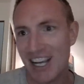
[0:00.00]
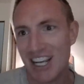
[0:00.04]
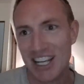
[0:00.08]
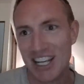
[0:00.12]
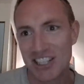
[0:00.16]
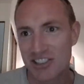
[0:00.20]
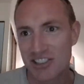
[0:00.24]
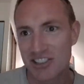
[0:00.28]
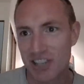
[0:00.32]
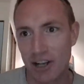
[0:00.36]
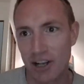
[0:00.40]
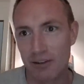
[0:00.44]

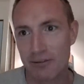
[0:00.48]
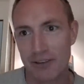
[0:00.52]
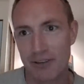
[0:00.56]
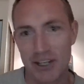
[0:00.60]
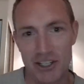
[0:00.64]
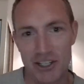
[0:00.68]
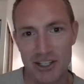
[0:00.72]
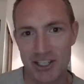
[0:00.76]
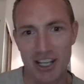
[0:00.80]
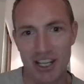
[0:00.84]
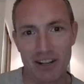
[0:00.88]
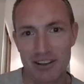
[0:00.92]

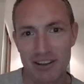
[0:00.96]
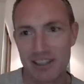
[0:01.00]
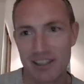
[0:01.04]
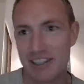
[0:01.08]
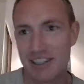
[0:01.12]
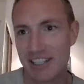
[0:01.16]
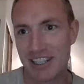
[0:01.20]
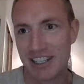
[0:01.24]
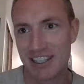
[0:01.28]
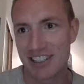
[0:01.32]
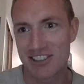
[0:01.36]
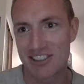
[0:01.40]
selfish,
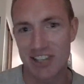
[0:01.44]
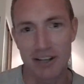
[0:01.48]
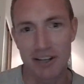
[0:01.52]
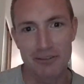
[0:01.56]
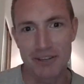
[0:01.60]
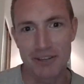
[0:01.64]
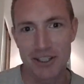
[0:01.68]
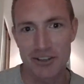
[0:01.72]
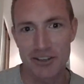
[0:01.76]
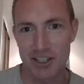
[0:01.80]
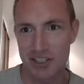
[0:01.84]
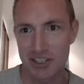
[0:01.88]

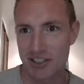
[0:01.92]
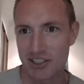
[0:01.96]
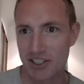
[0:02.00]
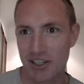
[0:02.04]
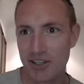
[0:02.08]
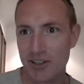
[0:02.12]
self-interested